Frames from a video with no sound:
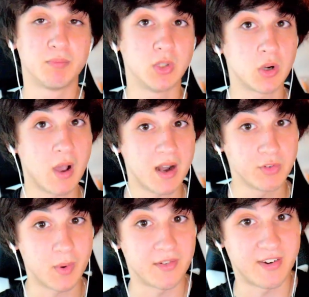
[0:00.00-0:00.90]
Don't go out of your
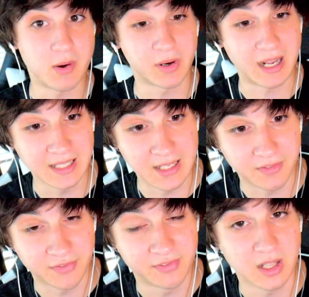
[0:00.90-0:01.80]
way to find where I
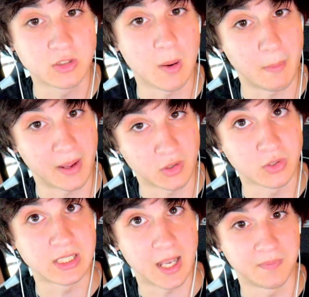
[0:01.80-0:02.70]
live and show up at my
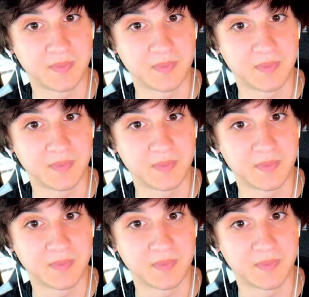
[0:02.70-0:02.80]
doorstep.